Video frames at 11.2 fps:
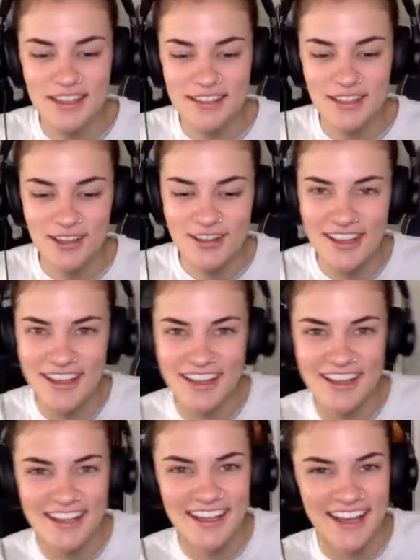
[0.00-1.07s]
you know,
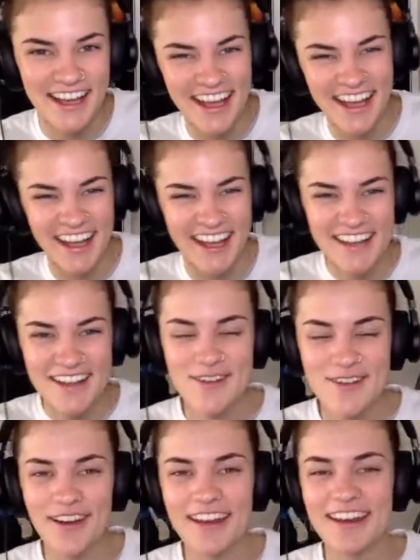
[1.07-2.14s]

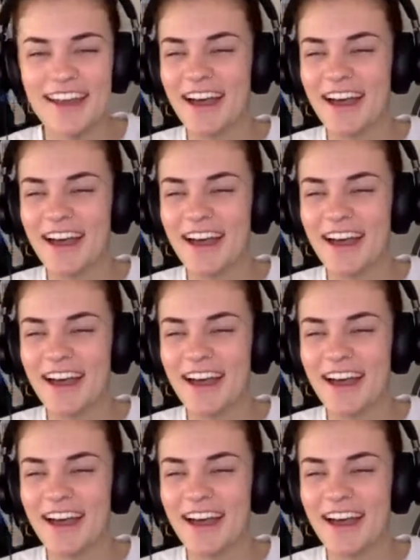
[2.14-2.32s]
right?